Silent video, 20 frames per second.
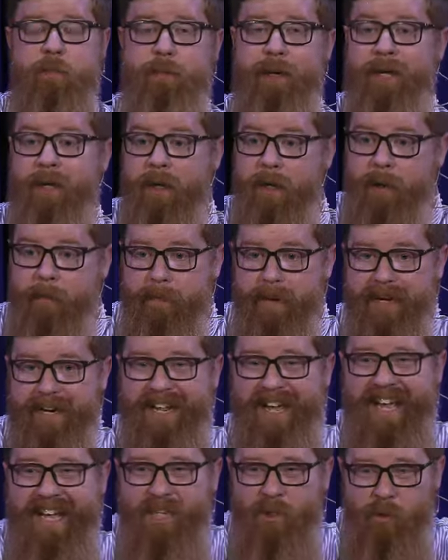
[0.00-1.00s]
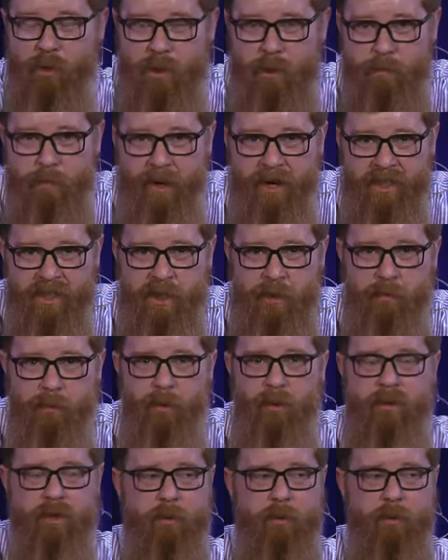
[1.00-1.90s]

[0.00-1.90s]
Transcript: but but it's responsible.